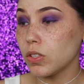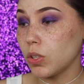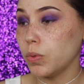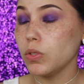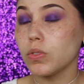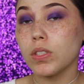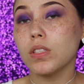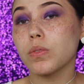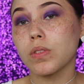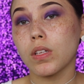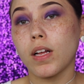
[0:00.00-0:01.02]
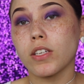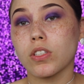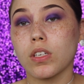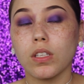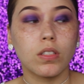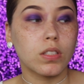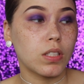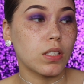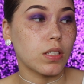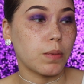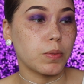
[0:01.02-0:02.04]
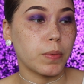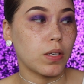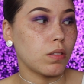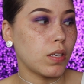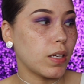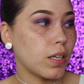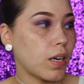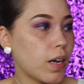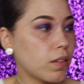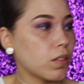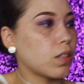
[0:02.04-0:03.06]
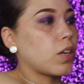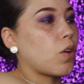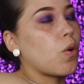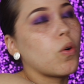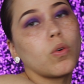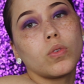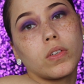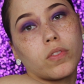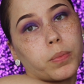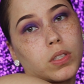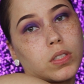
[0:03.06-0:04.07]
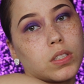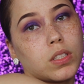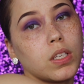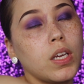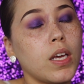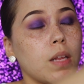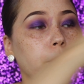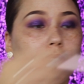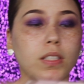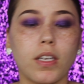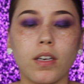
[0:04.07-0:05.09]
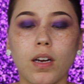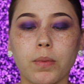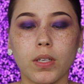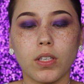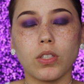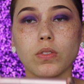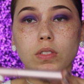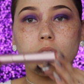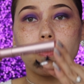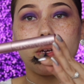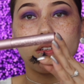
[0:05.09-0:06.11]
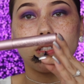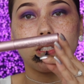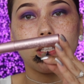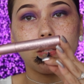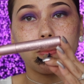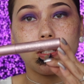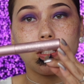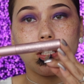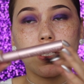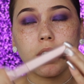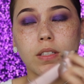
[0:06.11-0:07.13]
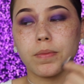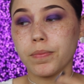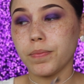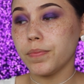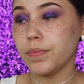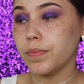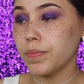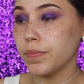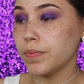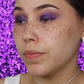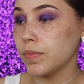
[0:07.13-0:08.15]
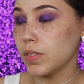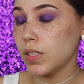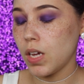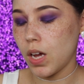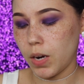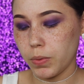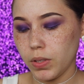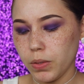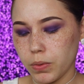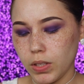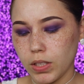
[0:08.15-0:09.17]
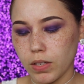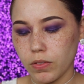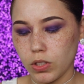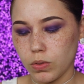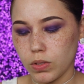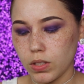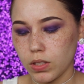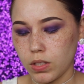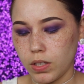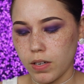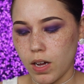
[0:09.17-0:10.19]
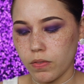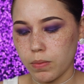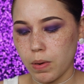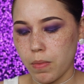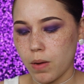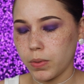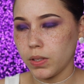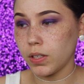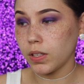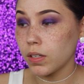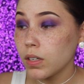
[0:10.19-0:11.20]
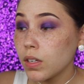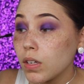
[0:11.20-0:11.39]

So when you see this with the lash on, it looks 10 times better. Like, I look like a whole different person. Mascara, I'm going to use the Better Than Sex mascara. I really never used this until I got it from my mom one year.